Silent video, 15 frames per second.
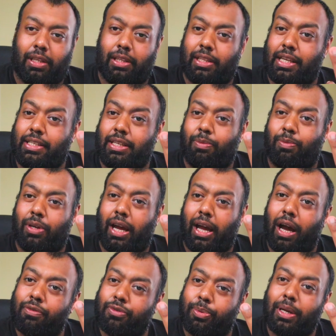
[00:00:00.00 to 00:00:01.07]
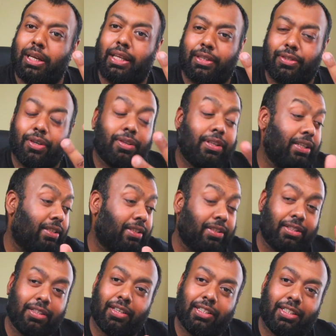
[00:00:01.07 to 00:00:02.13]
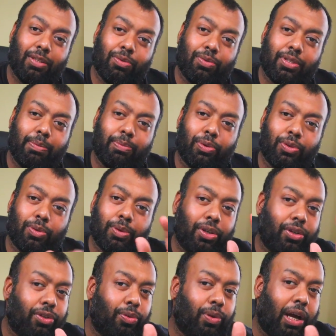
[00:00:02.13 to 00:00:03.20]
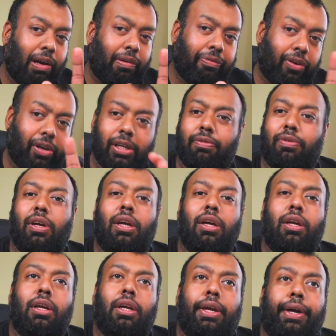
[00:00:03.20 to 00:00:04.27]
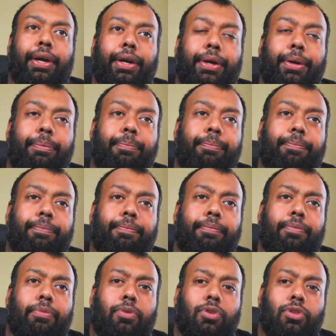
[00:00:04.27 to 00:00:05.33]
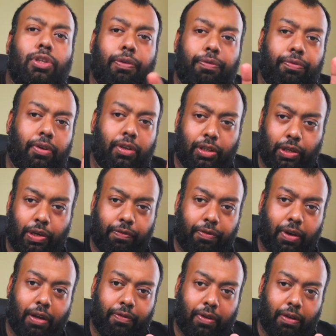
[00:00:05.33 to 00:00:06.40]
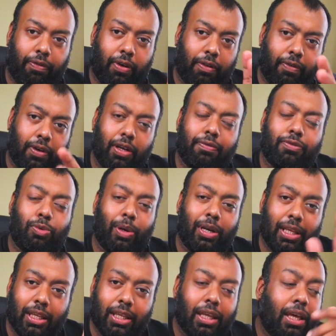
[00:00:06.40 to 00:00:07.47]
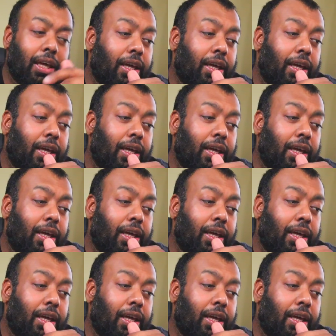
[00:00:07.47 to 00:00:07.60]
That's it, we're out of 20. So this is a nice little simple. So we're gonna do it out of 5. So you know, 5, 5, 5, 5, 20.